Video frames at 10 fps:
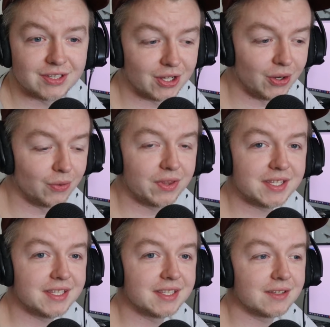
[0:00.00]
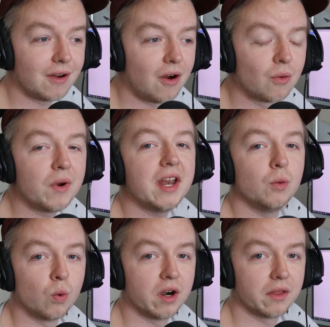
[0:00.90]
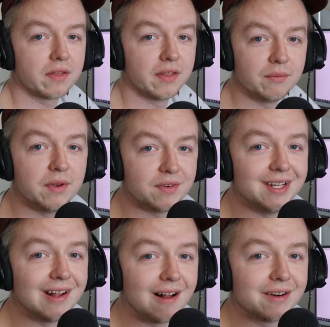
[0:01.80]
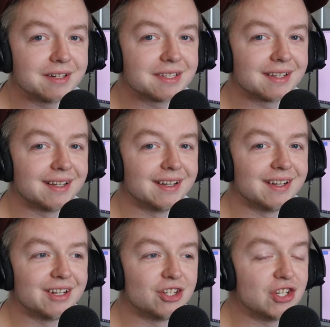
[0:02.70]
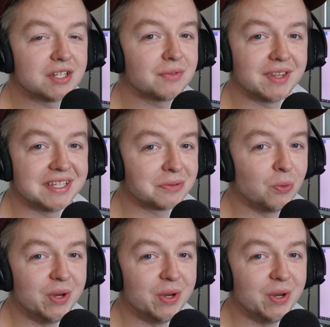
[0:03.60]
So this is already worth the $15 just for this